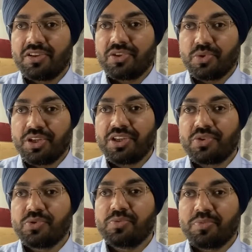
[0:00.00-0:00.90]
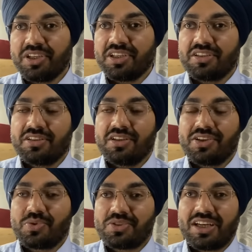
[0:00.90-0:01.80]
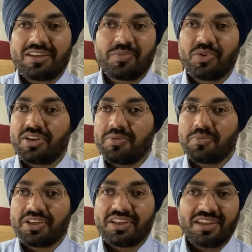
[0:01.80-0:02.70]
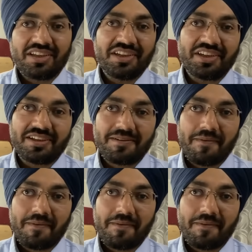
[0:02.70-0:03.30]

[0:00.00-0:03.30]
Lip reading: you need to meet to set up your company in India.